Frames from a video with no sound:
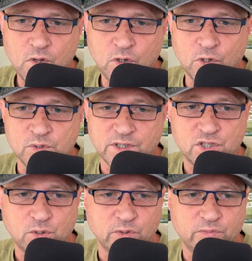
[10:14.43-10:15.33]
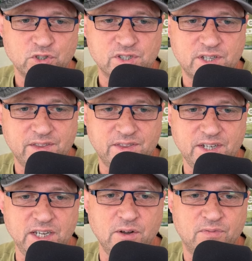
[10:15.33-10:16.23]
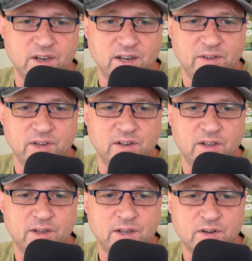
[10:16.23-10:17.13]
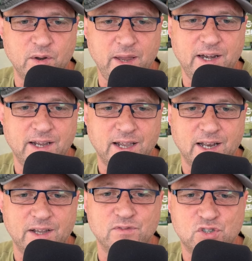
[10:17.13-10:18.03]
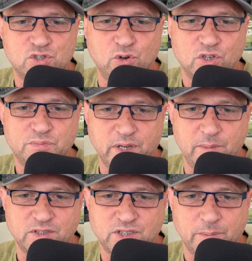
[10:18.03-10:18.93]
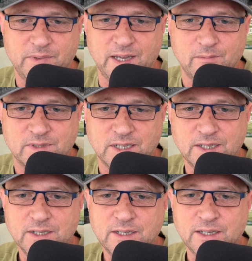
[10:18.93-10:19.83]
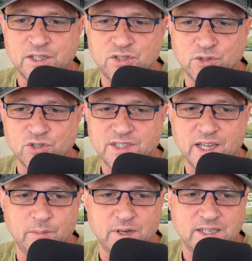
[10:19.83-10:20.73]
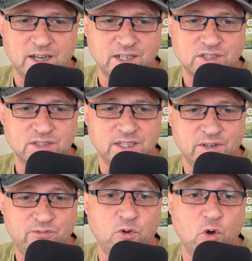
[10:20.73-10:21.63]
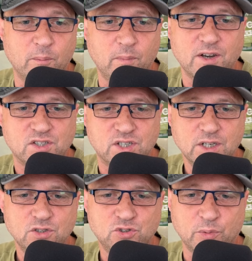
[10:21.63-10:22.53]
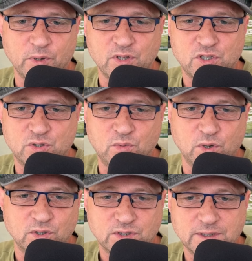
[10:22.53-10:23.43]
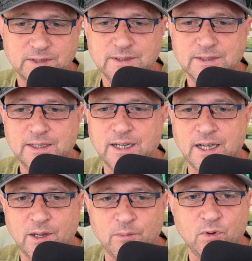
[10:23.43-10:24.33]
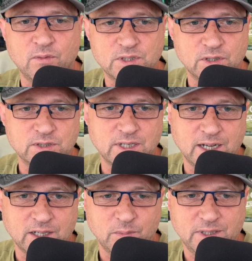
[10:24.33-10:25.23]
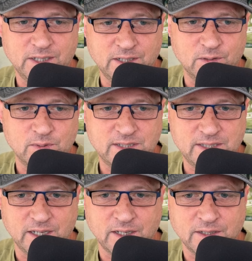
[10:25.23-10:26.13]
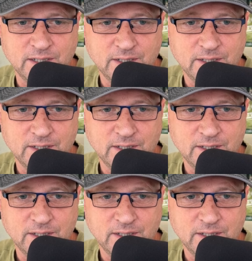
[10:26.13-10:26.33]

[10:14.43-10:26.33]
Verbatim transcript: Always in the squad for just three of the 11 remaining 11 Scottish Premiership games, and he saw just 10 minutes of action in four months, dropping out the squad. Um, obviously, because Adam Idah was there.